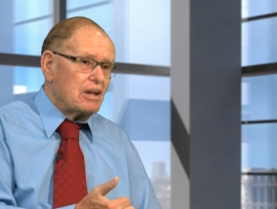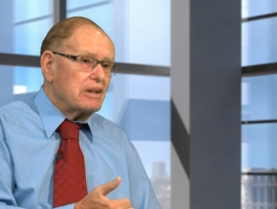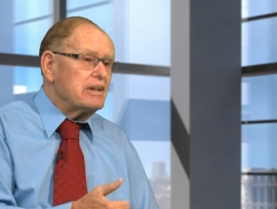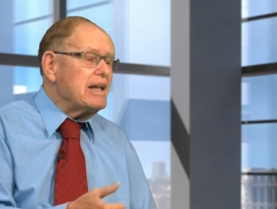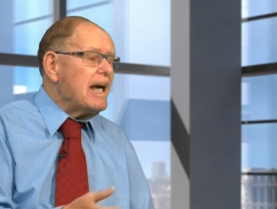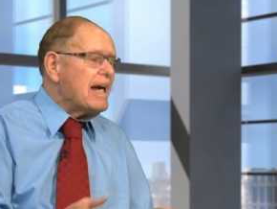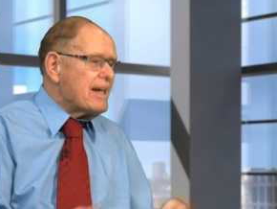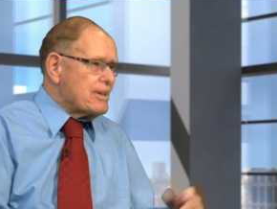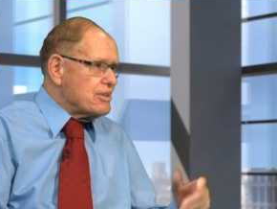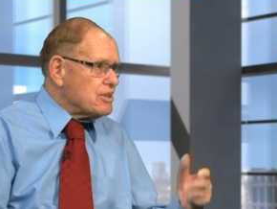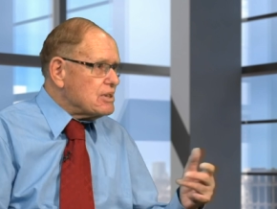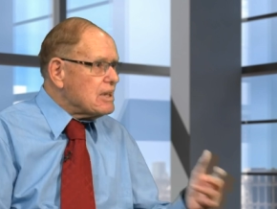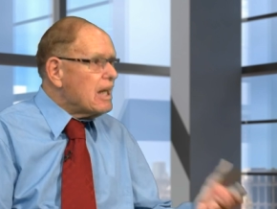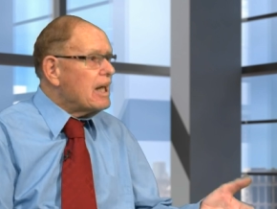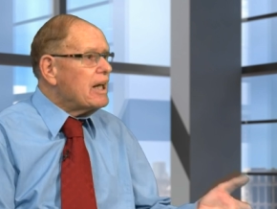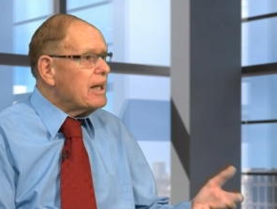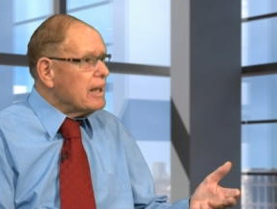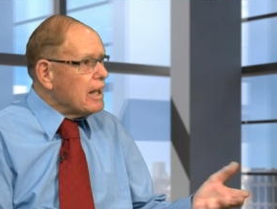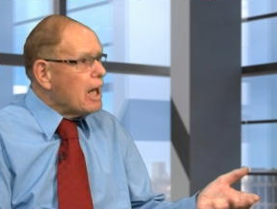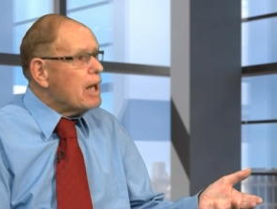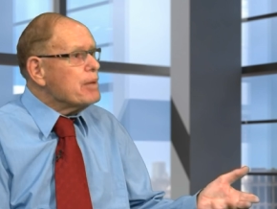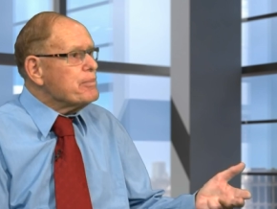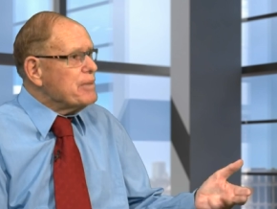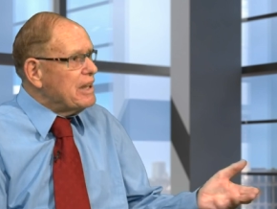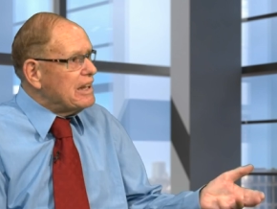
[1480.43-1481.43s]
Yes,
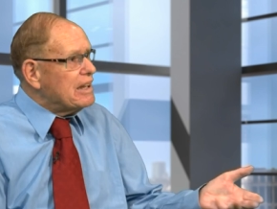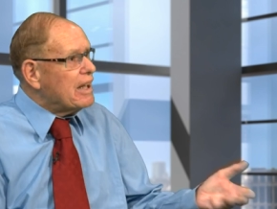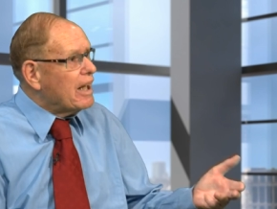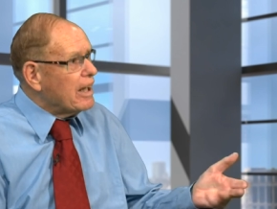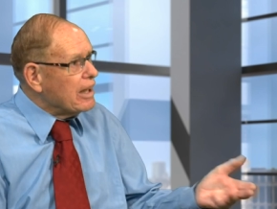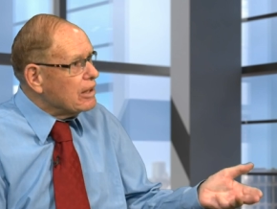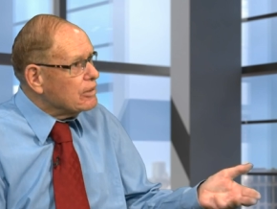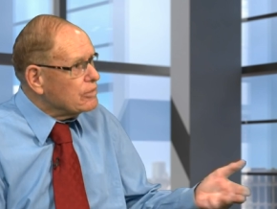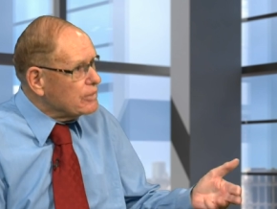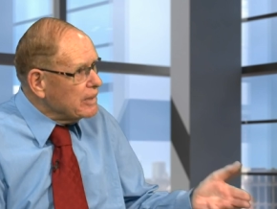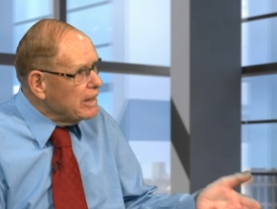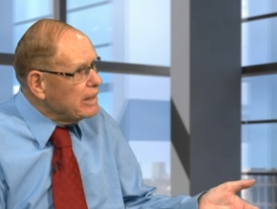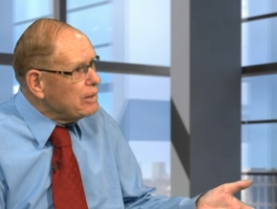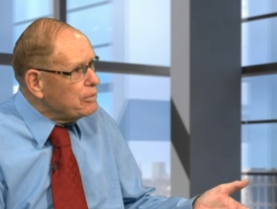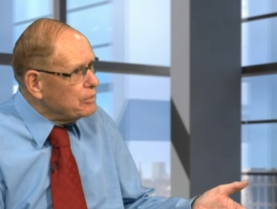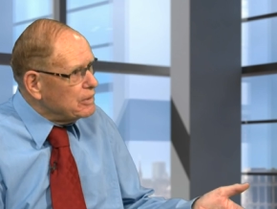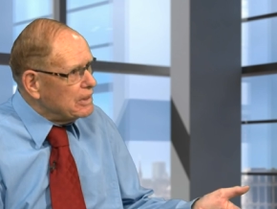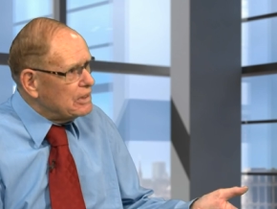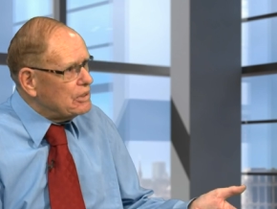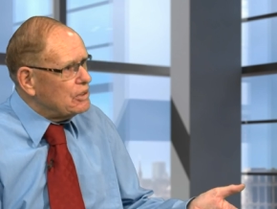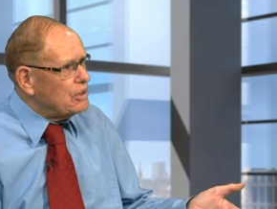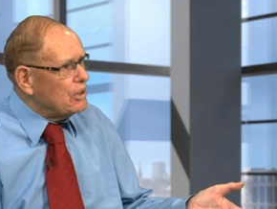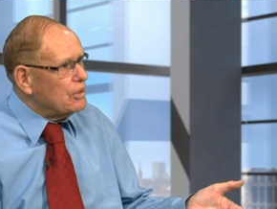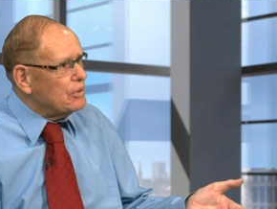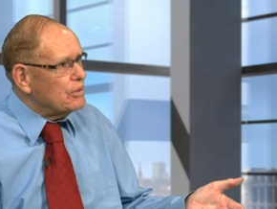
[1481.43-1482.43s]
I agree
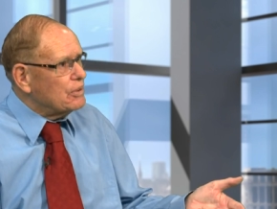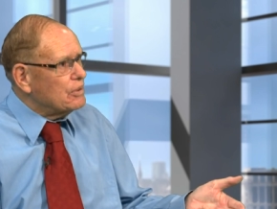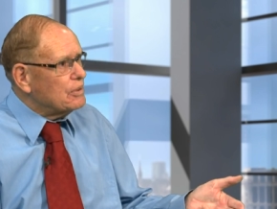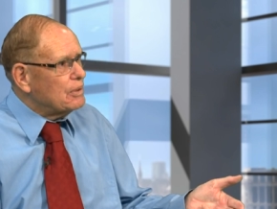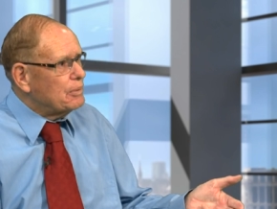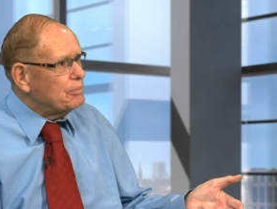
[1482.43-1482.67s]
with you,